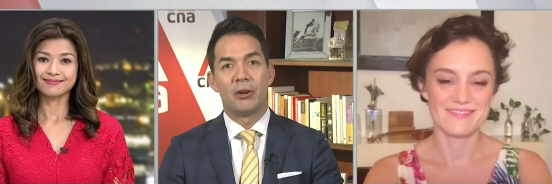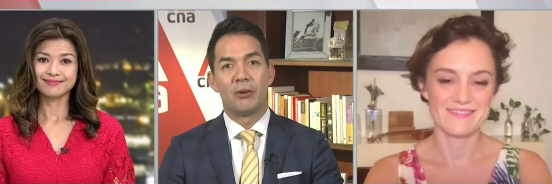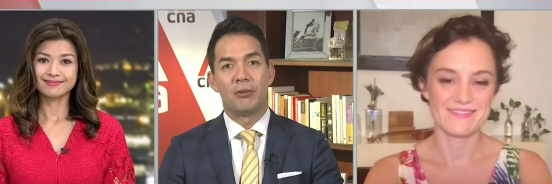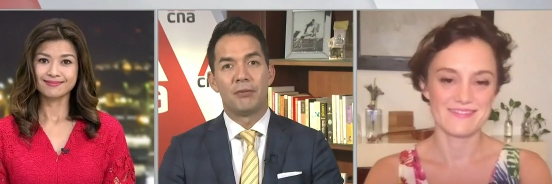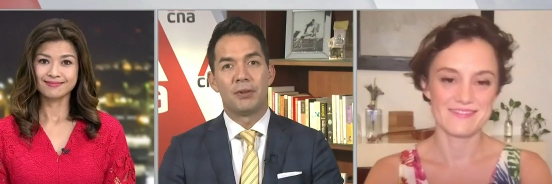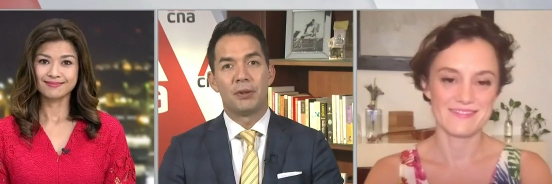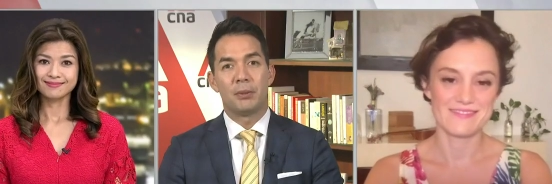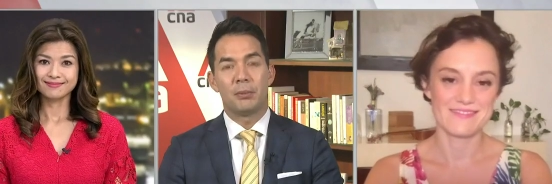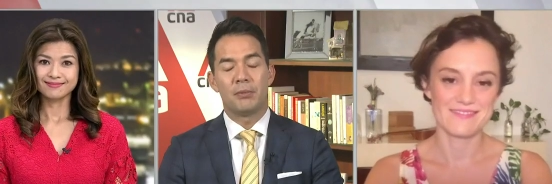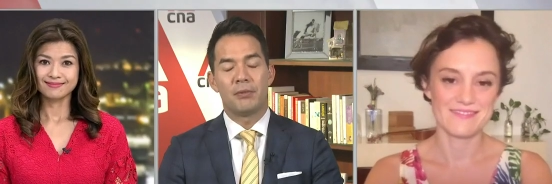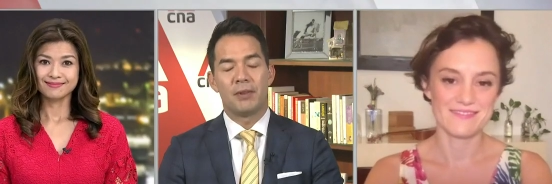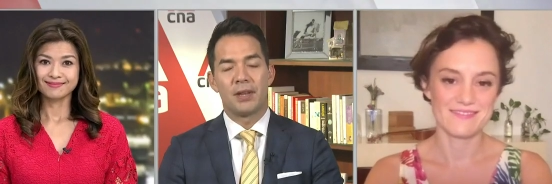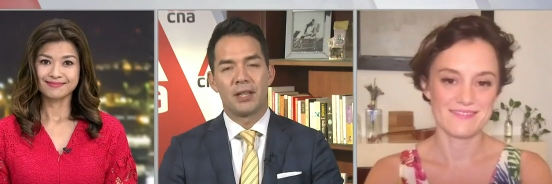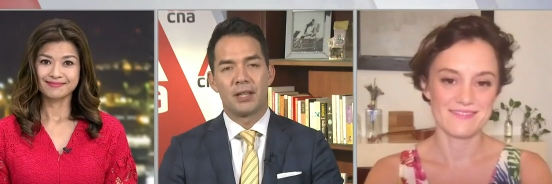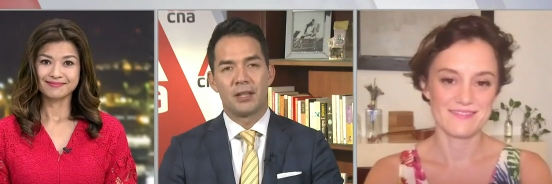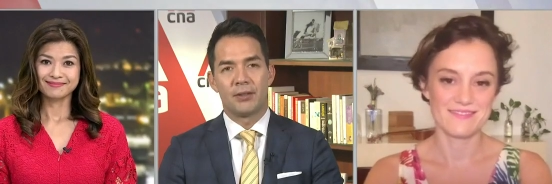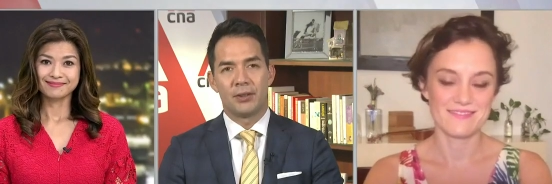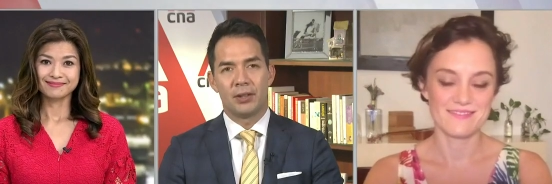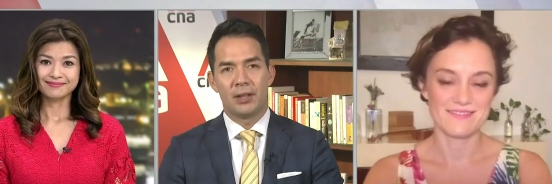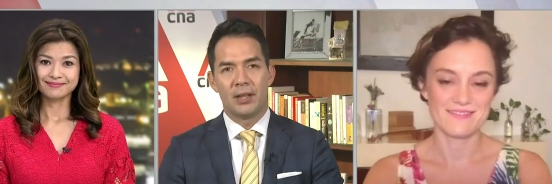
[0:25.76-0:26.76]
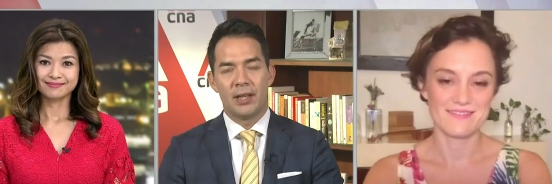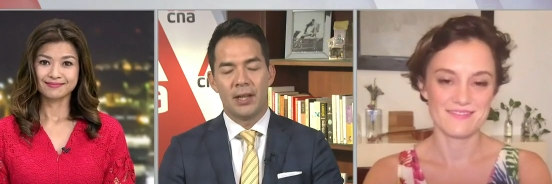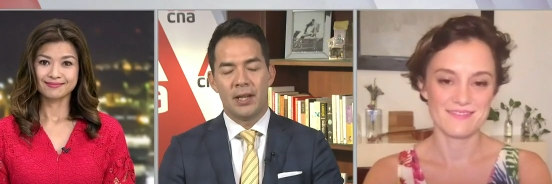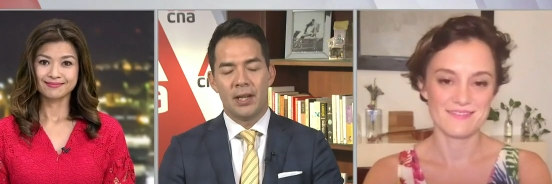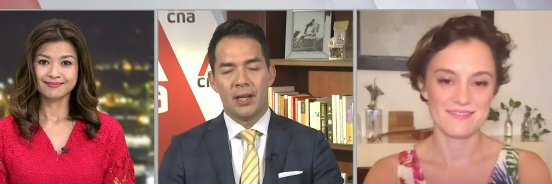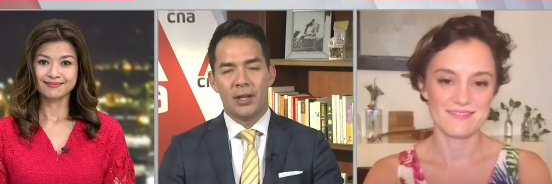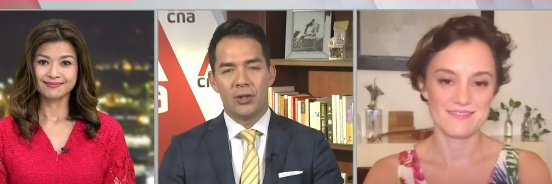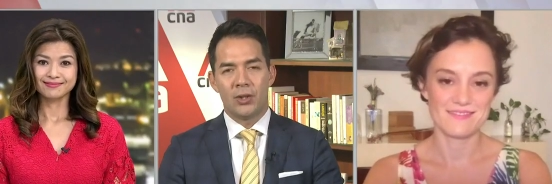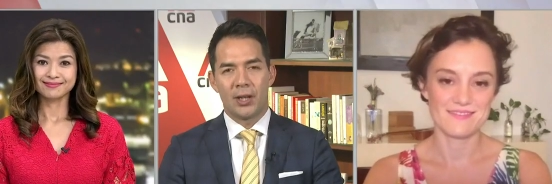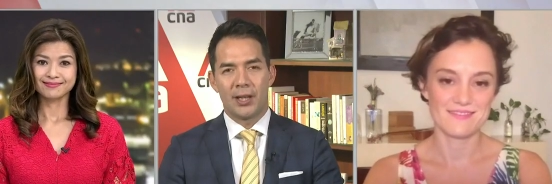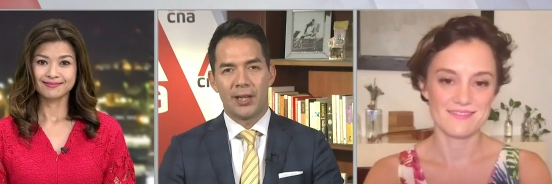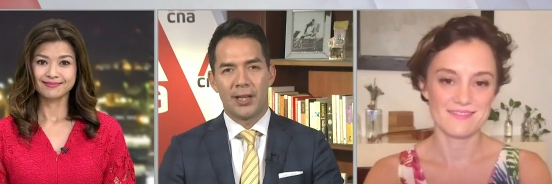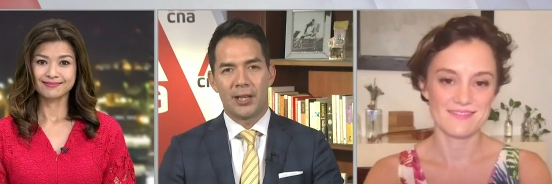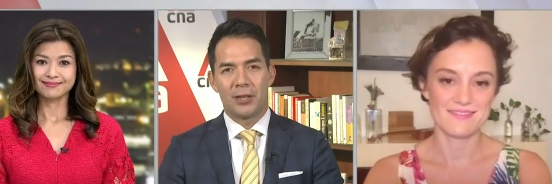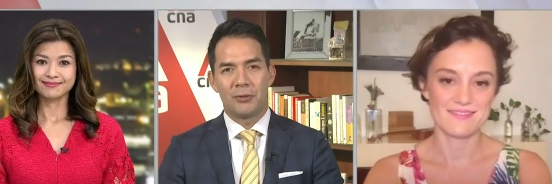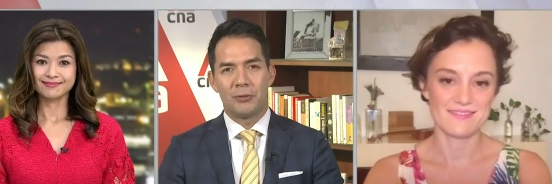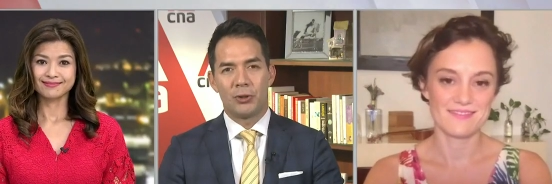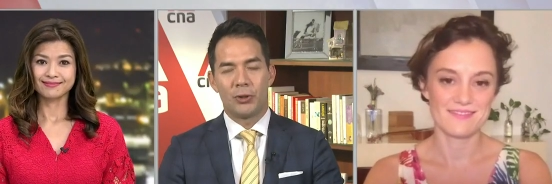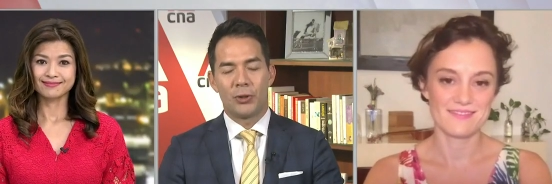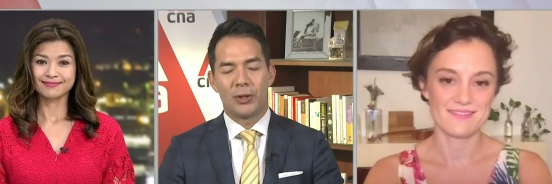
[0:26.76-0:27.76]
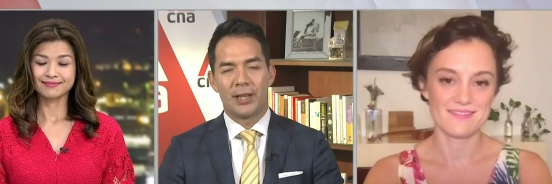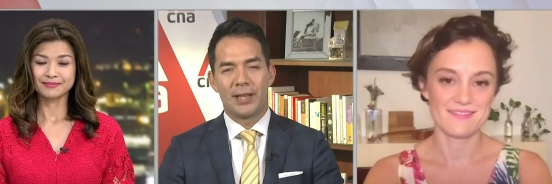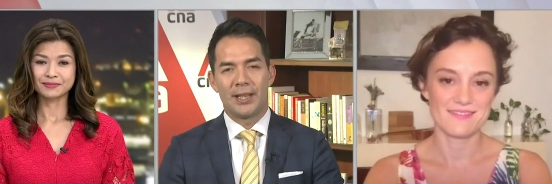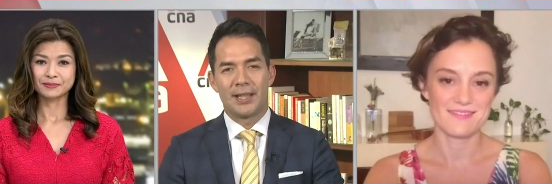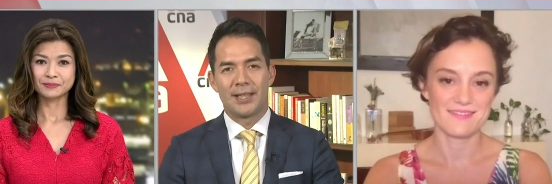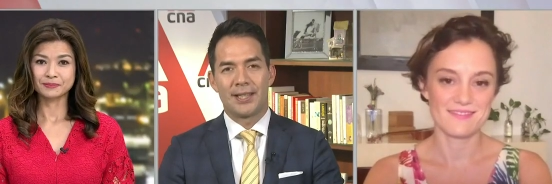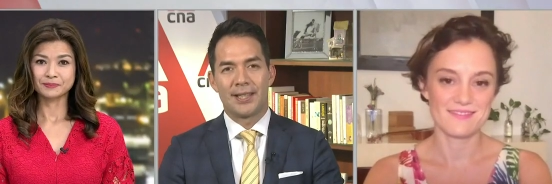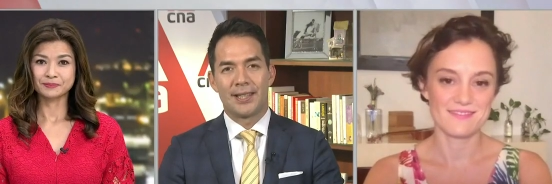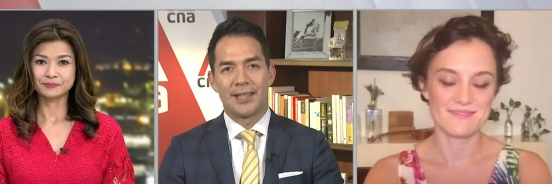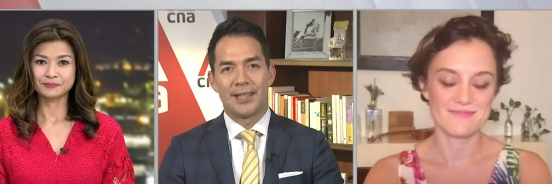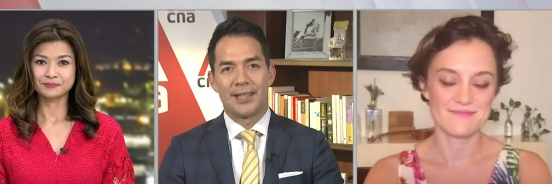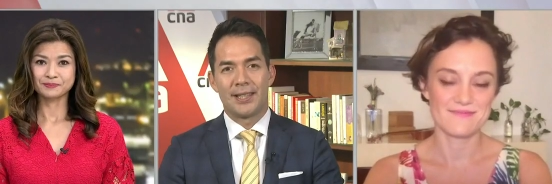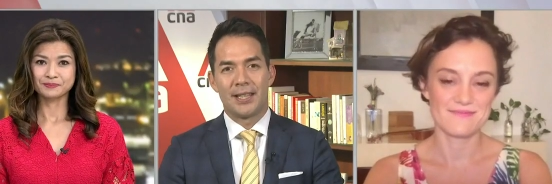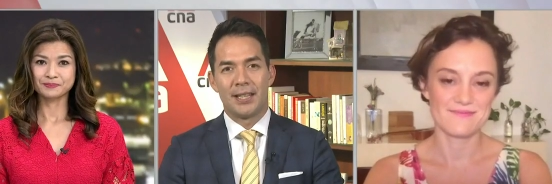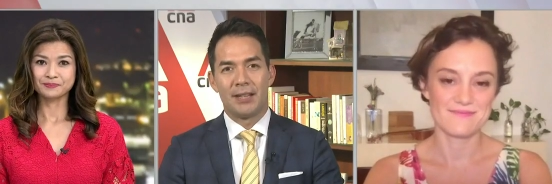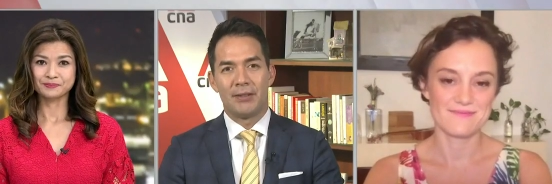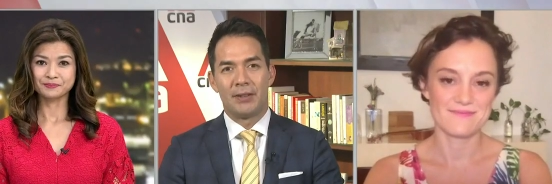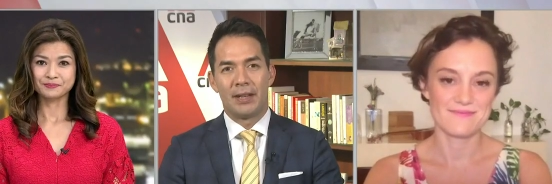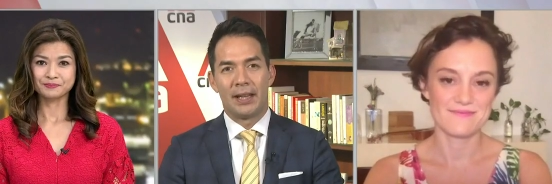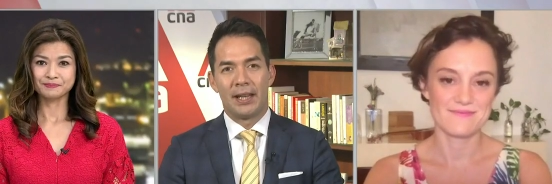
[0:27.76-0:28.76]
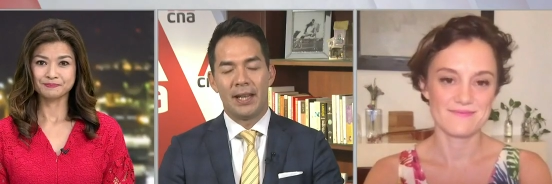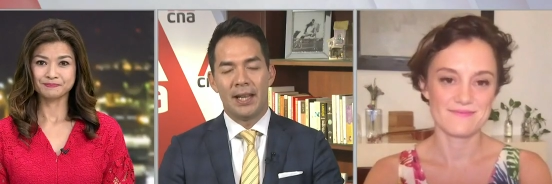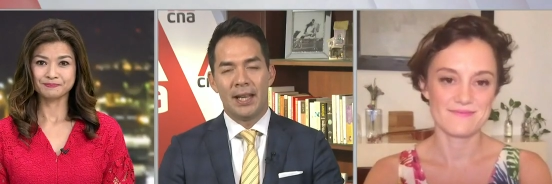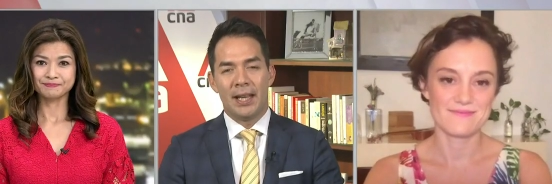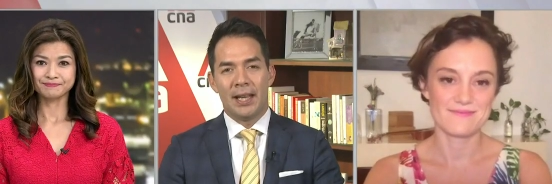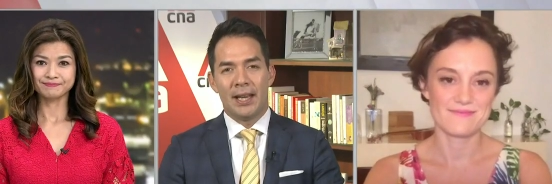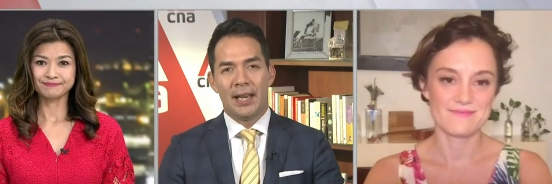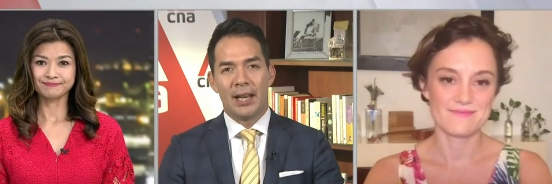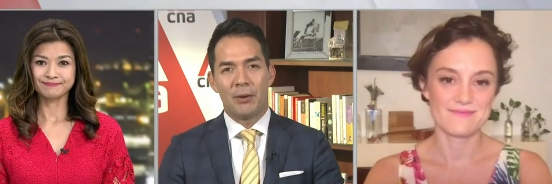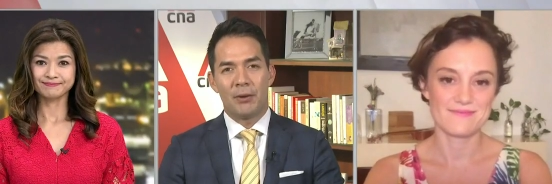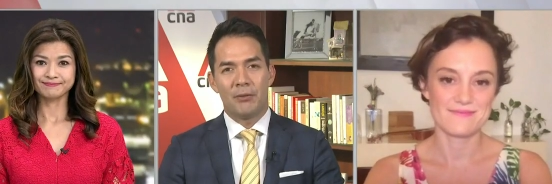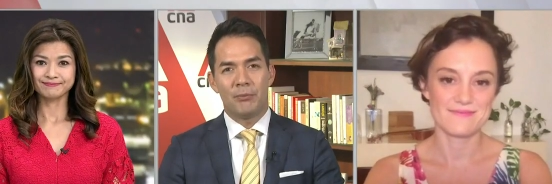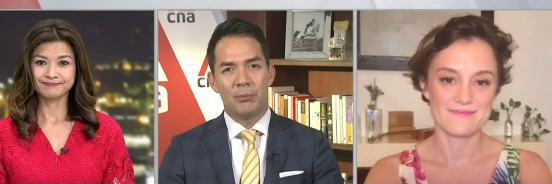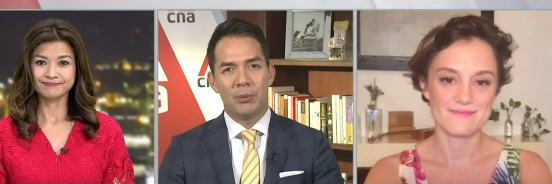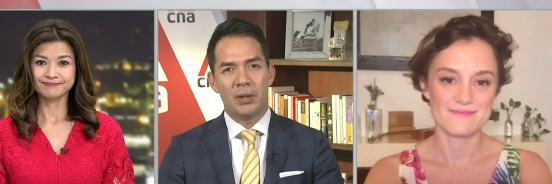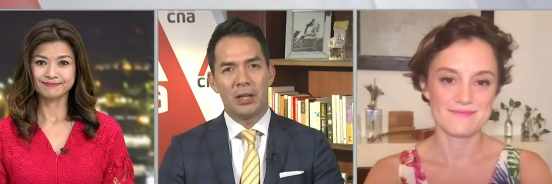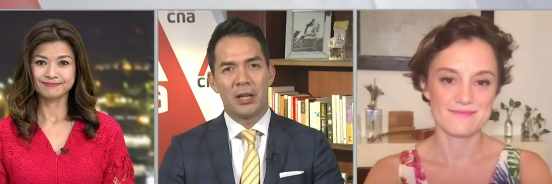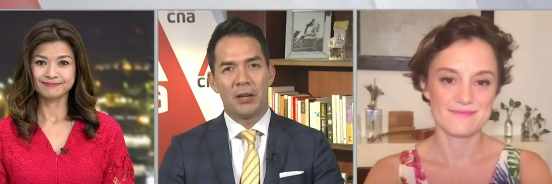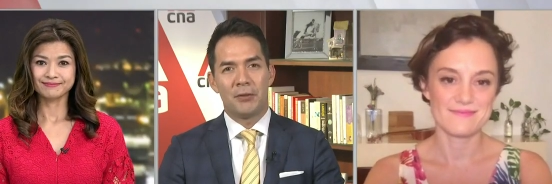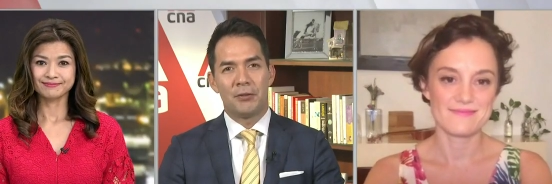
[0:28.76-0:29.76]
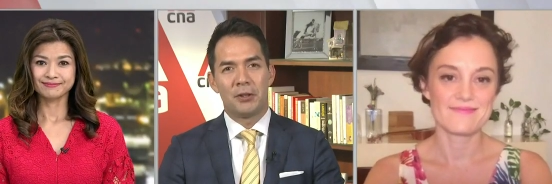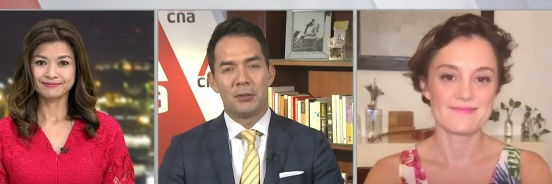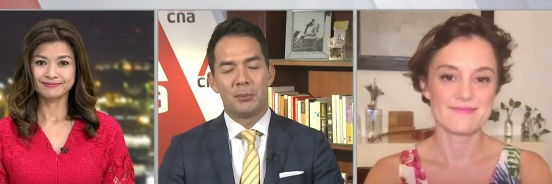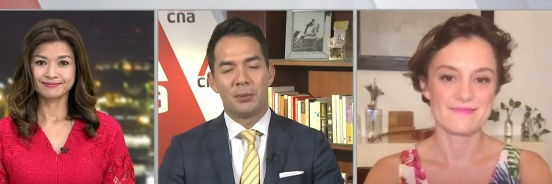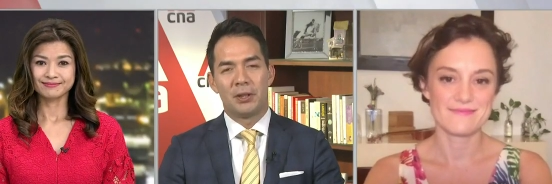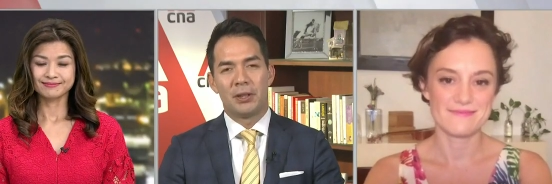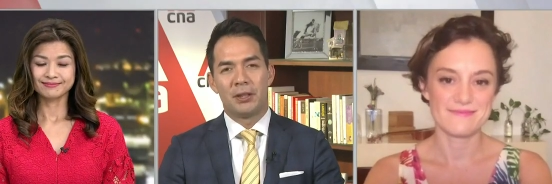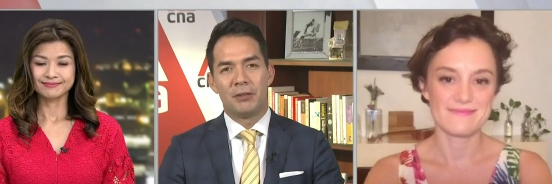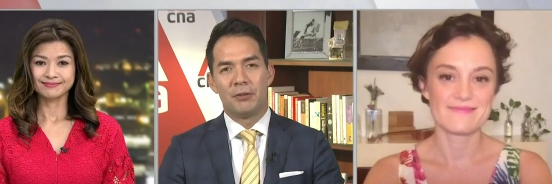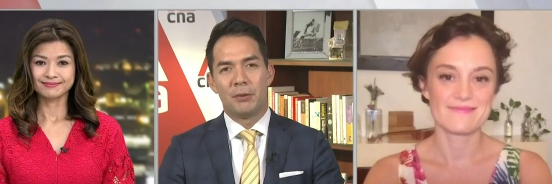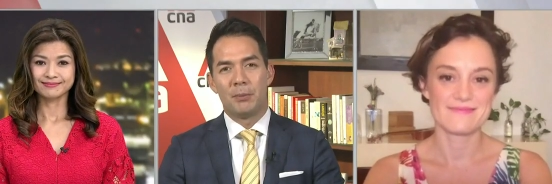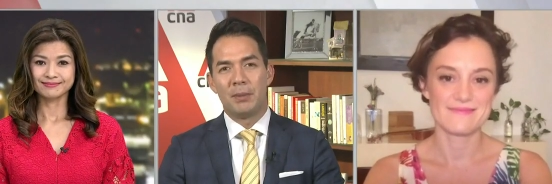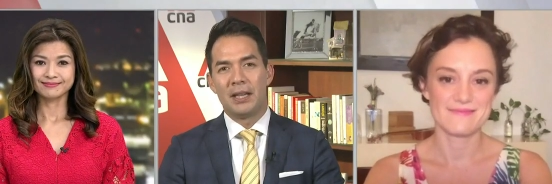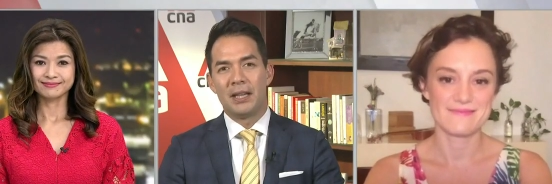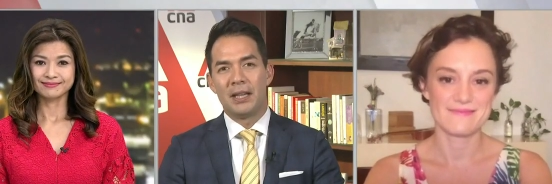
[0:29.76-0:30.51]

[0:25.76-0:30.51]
Speaker 1: Eco Film Festival. Jacqui, thanks for joining us this evening. Now, we're pretty comfortable and